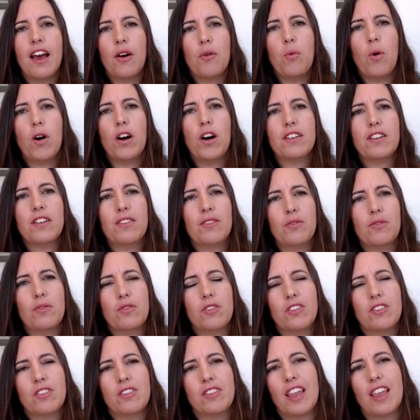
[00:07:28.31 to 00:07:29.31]
what
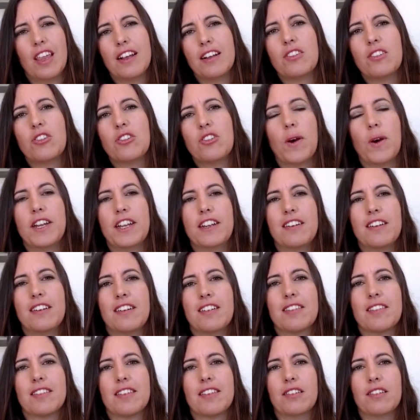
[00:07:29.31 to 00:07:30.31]
things do I need to
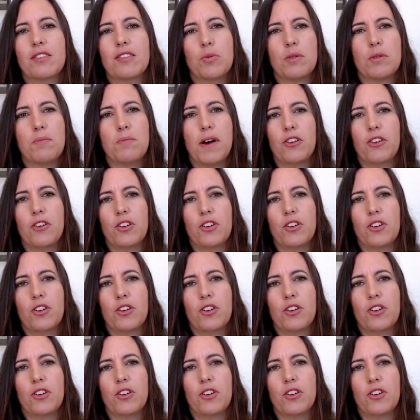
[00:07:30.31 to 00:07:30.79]
discuss with my